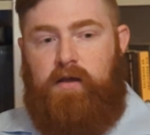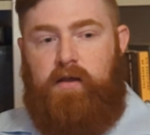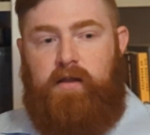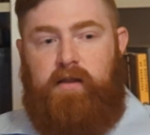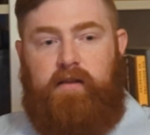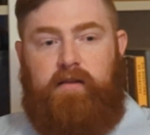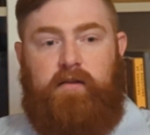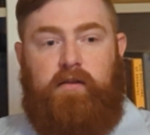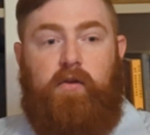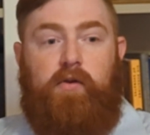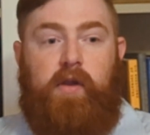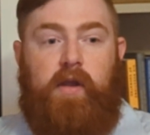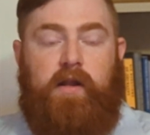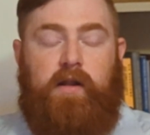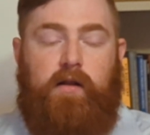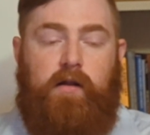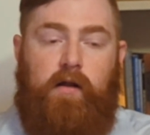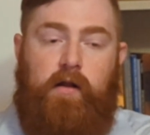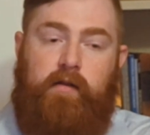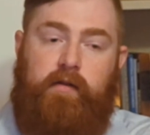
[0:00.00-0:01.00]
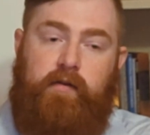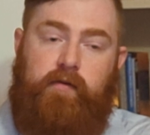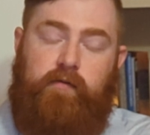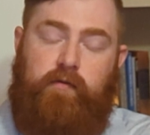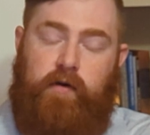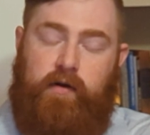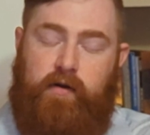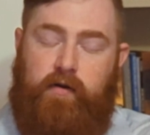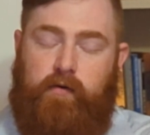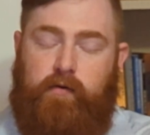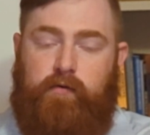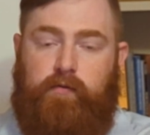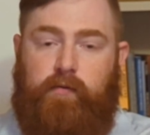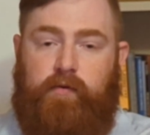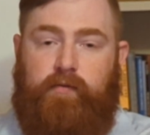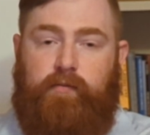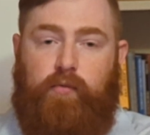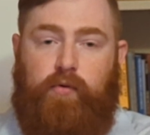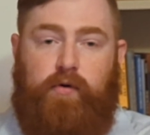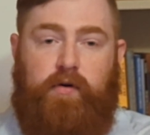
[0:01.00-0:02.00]
It's located on the
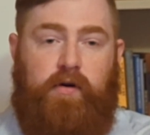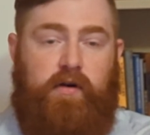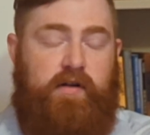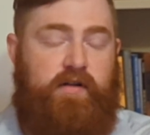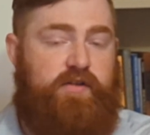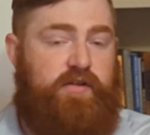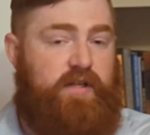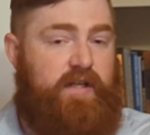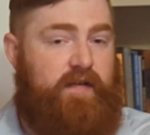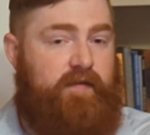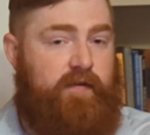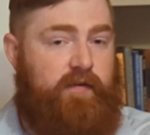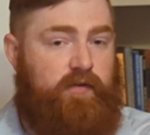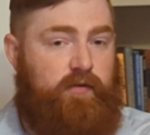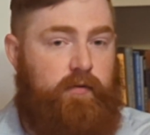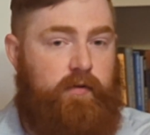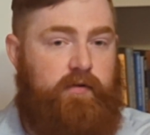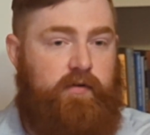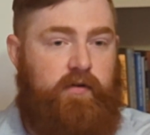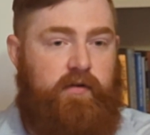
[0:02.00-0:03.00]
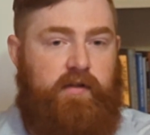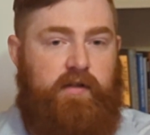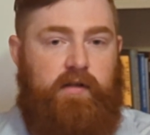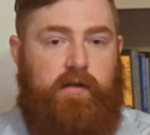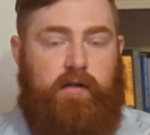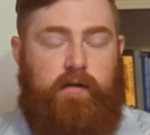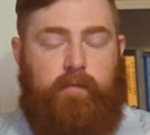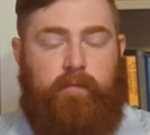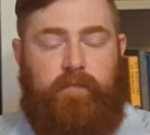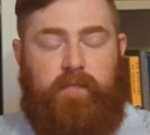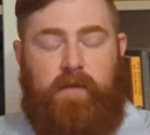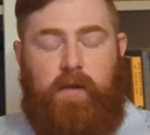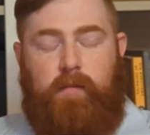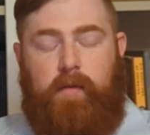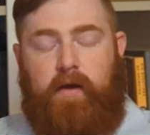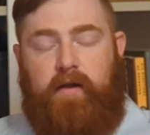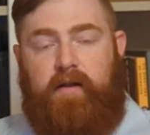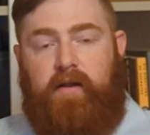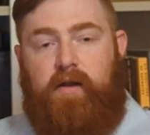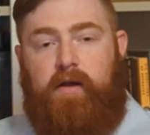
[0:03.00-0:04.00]
Franco-Swiss border in Geneva, Switzerland,
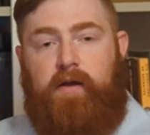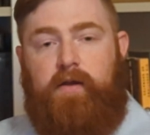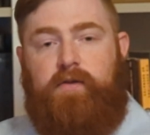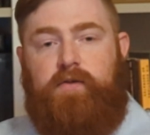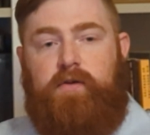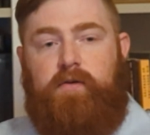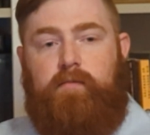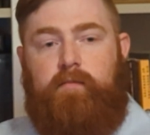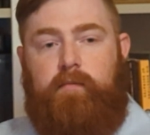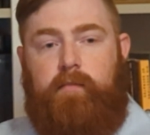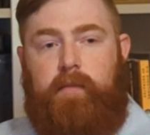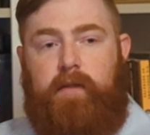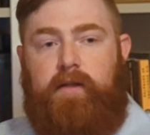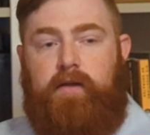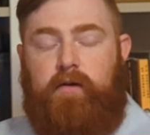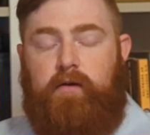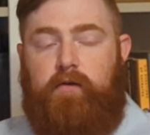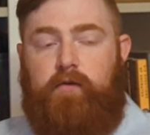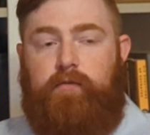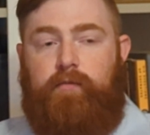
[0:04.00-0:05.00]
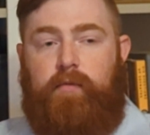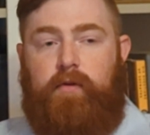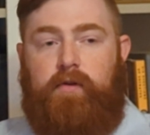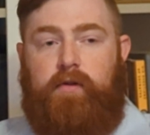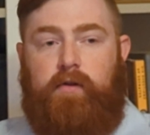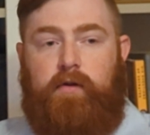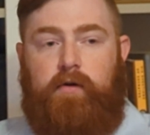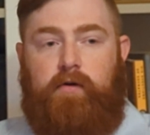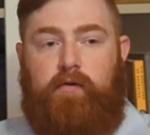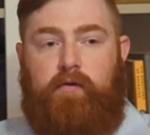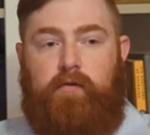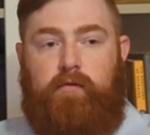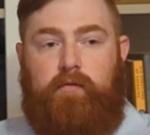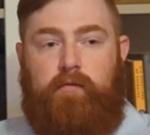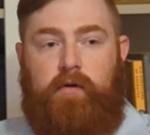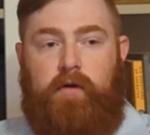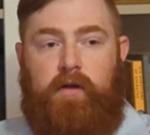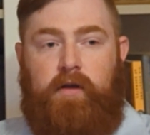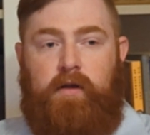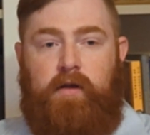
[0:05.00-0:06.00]
about 100 meters below
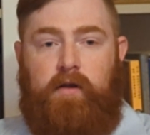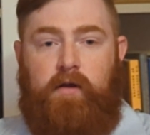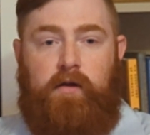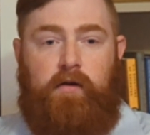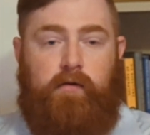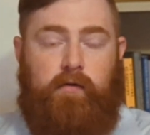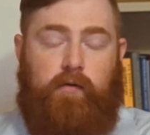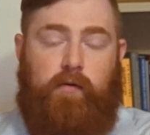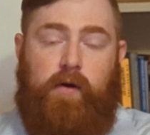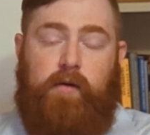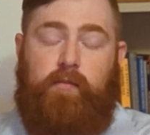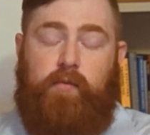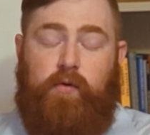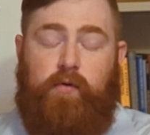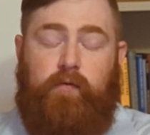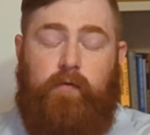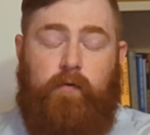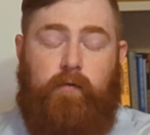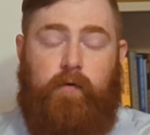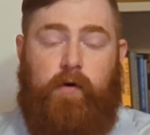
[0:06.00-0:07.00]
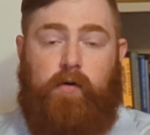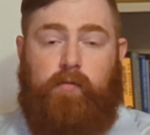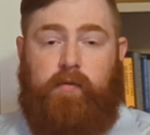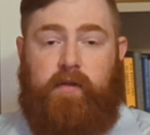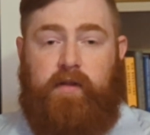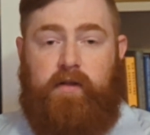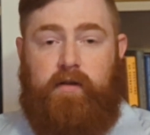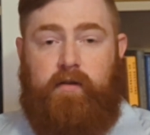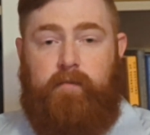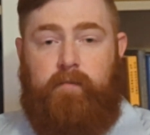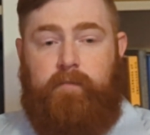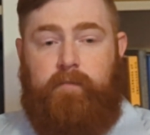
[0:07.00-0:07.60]
quite beautiful farmland.